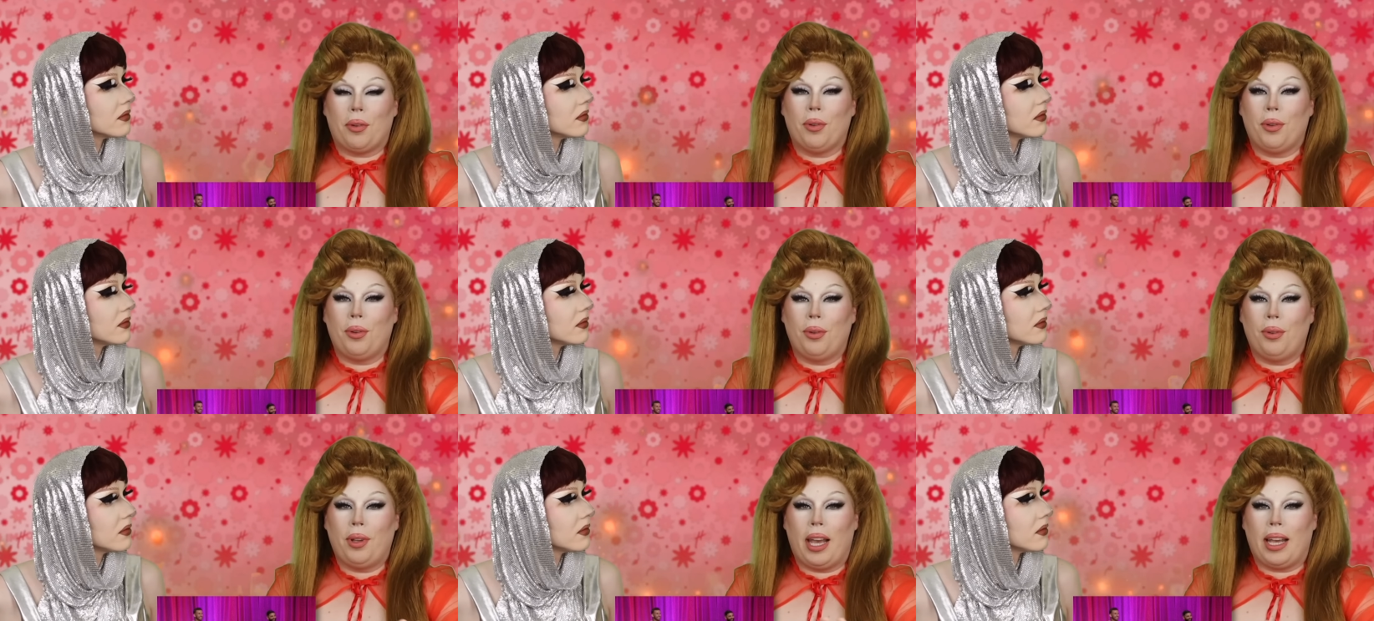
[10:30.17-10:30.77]

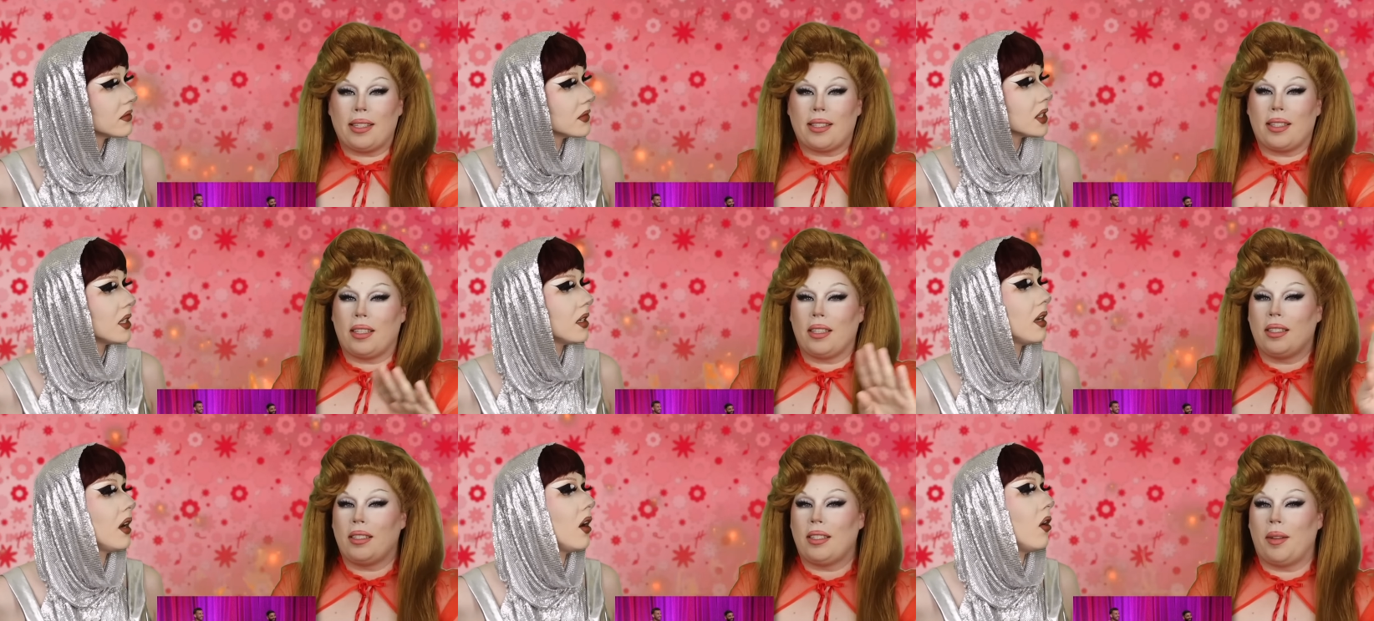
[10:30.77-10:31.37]
Speaker 1: crew as
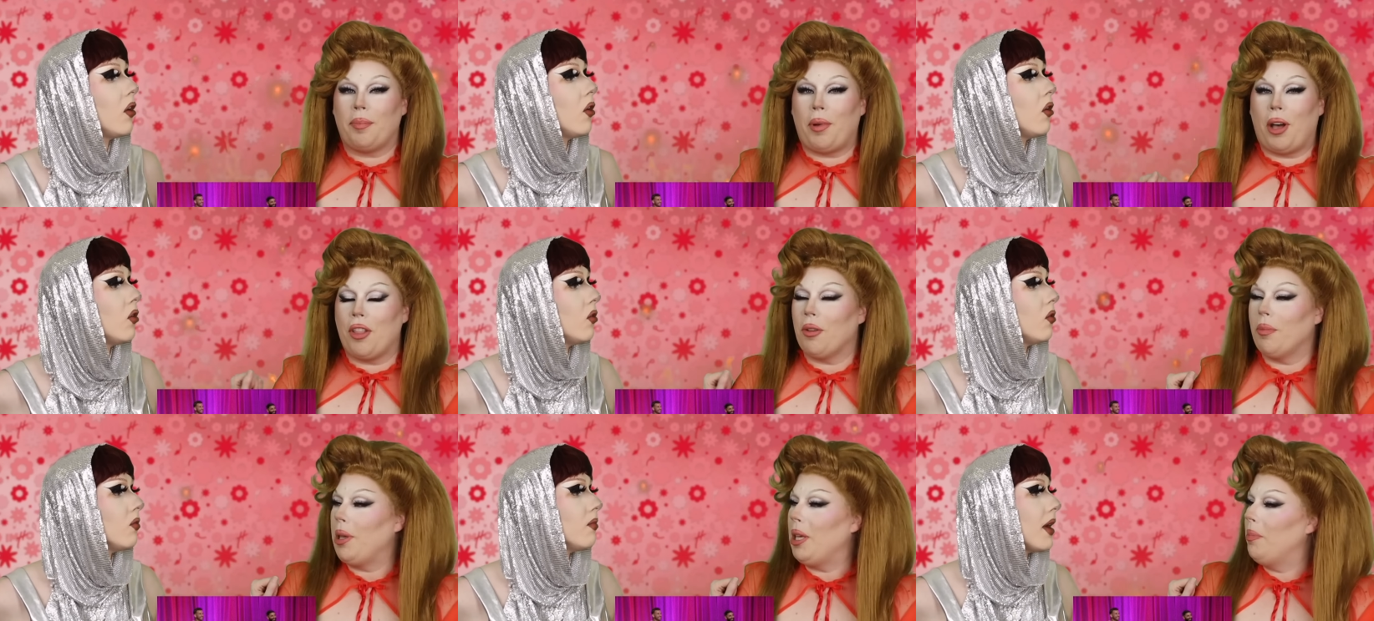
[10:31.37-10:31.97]
the oh,
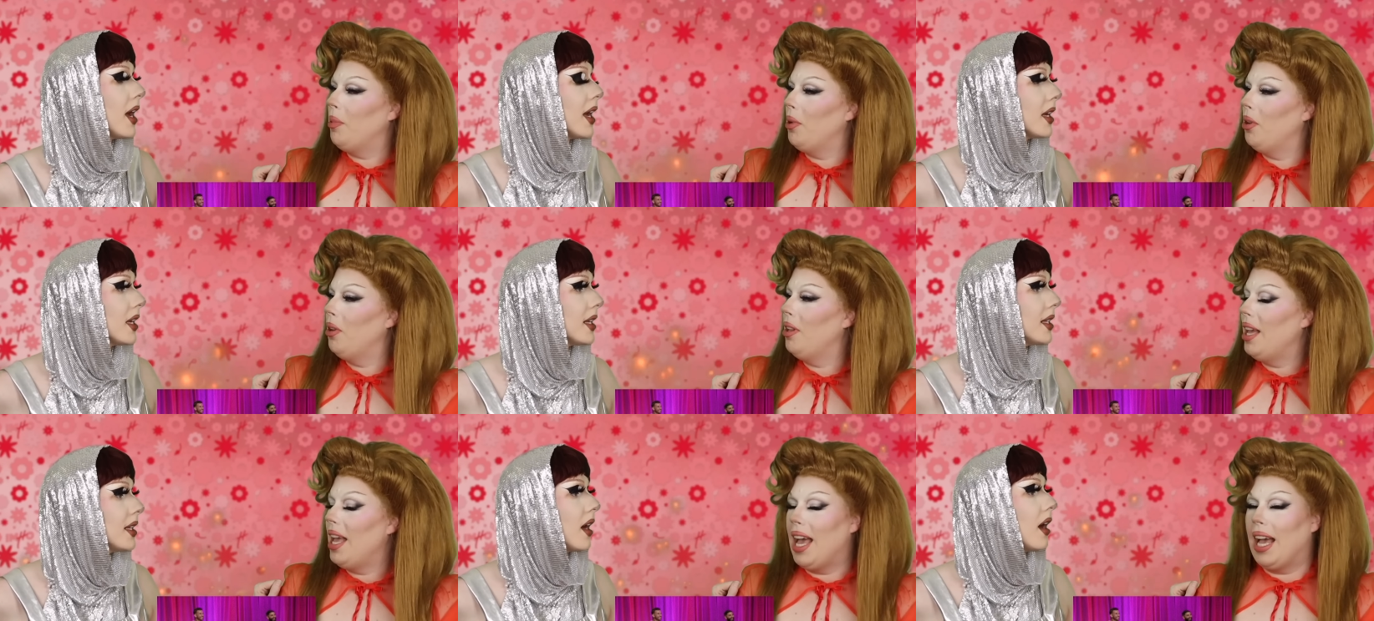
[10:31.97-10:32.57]
other
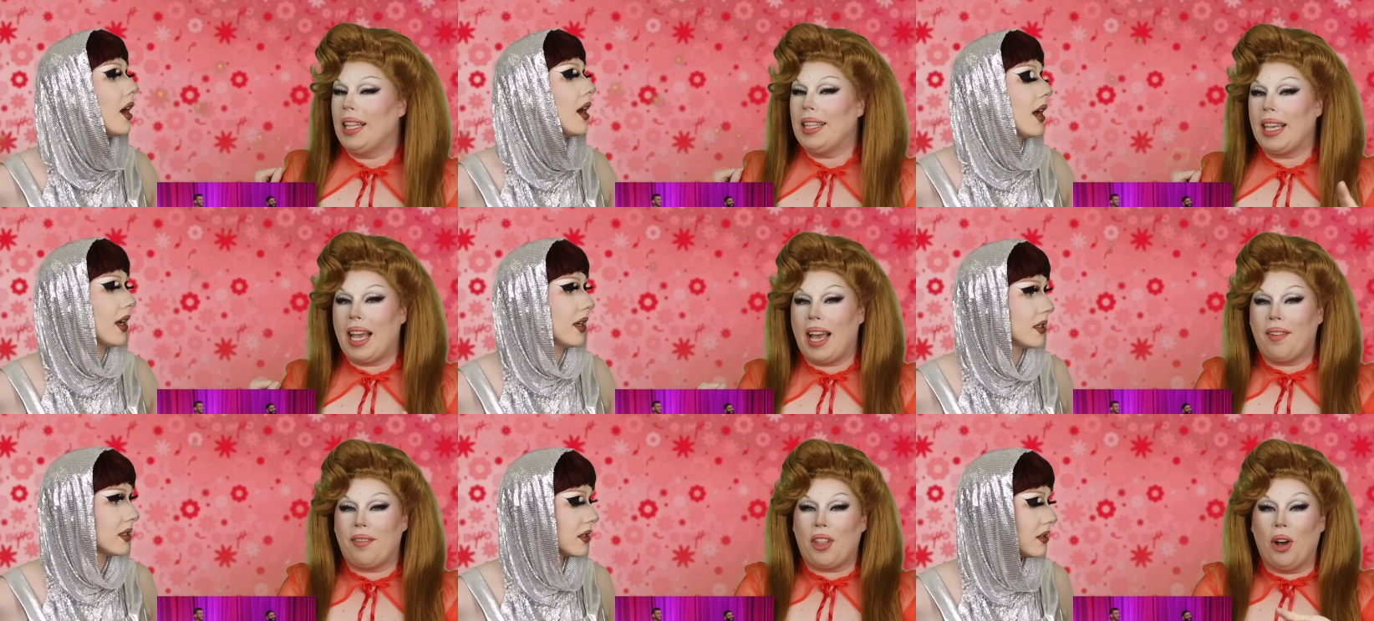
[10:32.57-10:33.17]
people and they
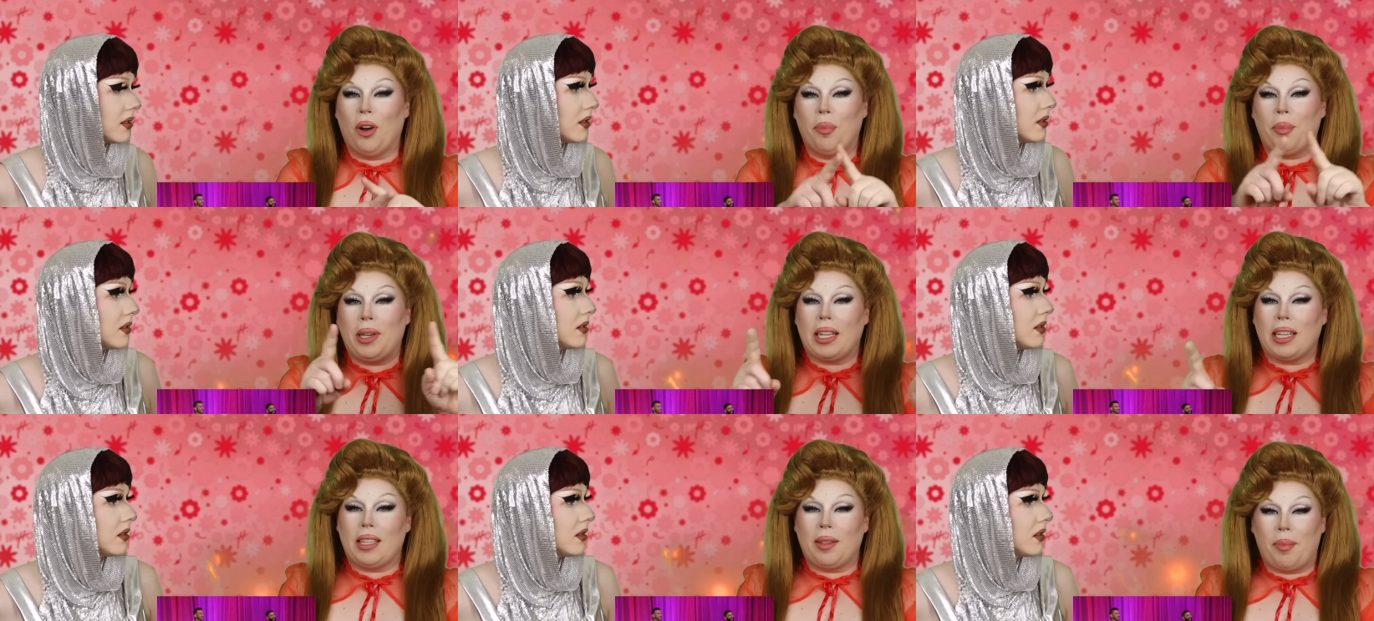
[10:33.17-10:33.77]
have the
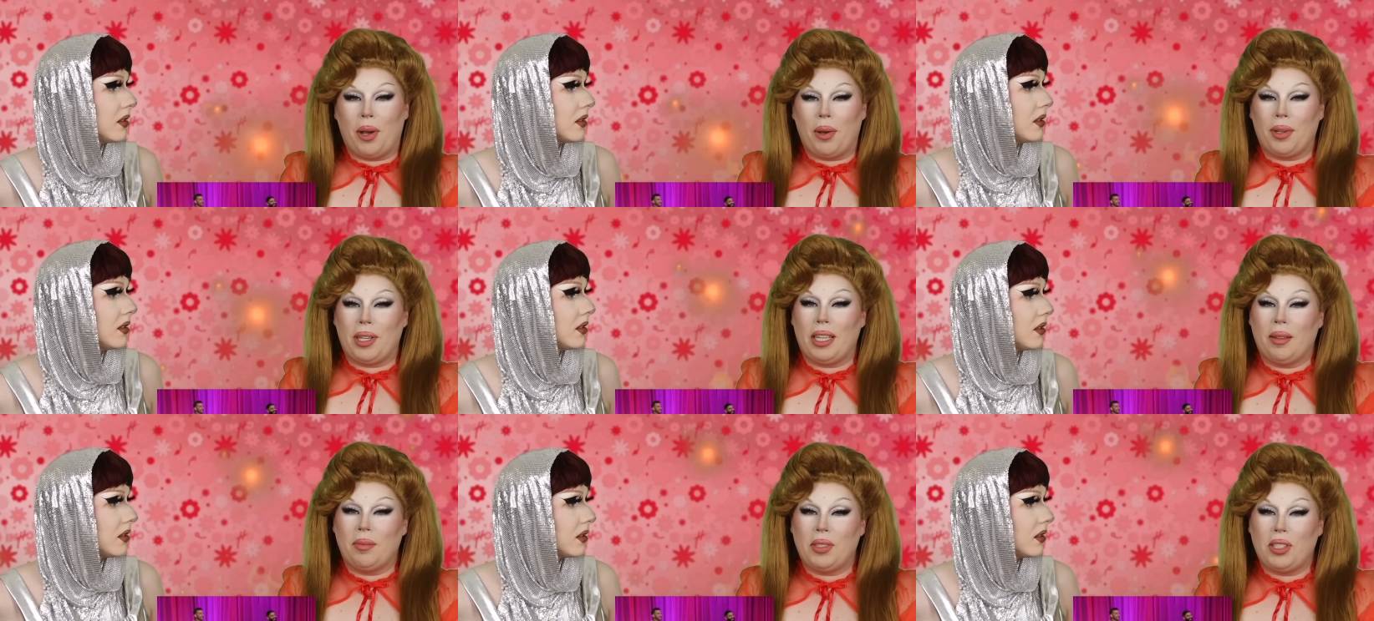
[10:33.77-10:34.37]
opening in the
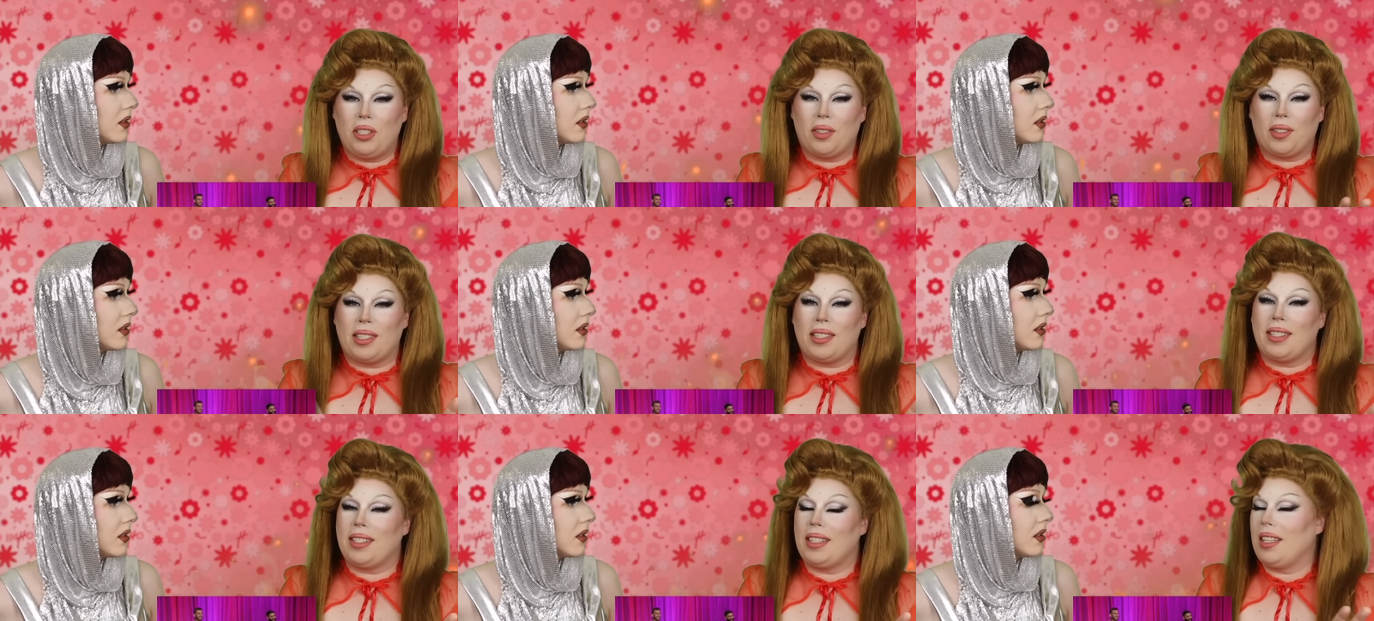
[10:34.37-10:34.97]
podium so you
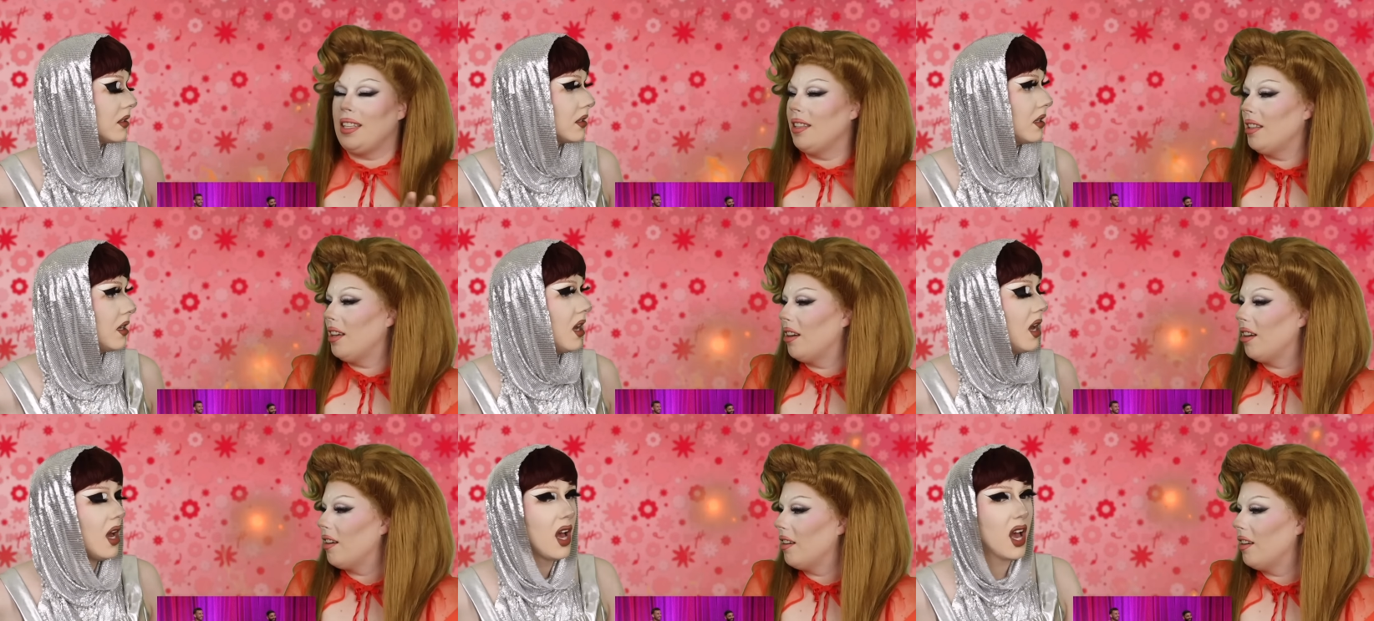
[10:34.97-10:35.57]
can see
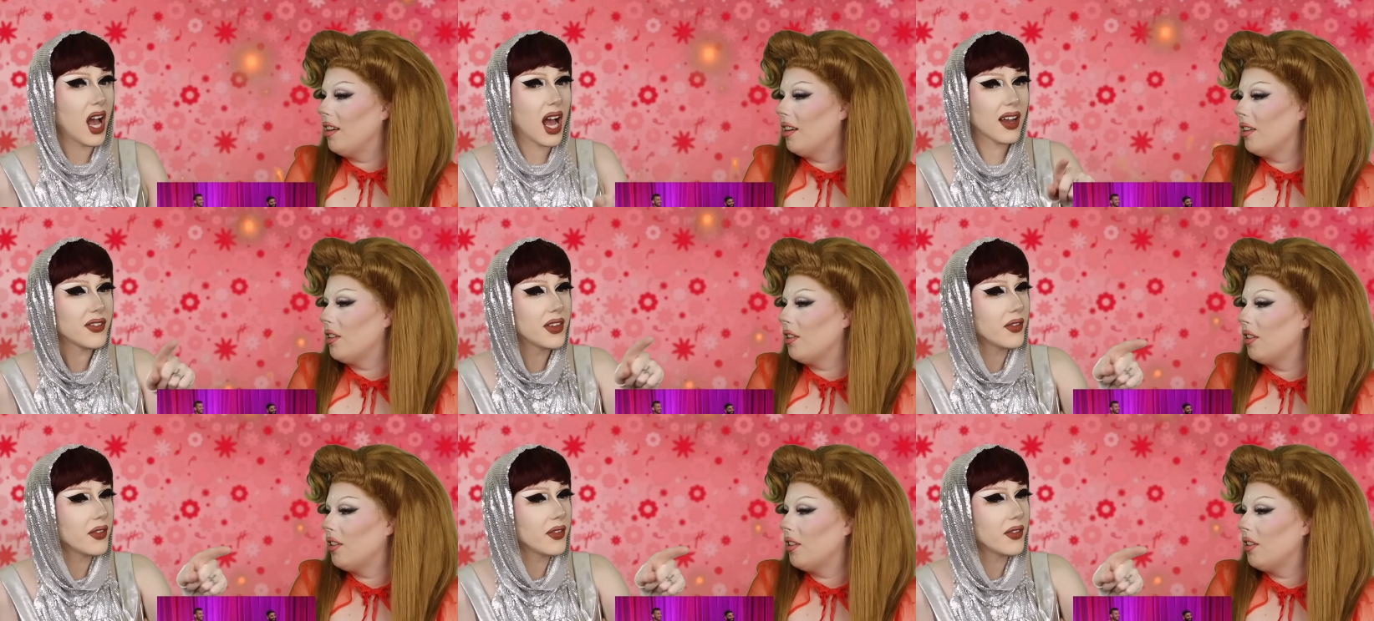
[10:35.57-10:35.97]
their I've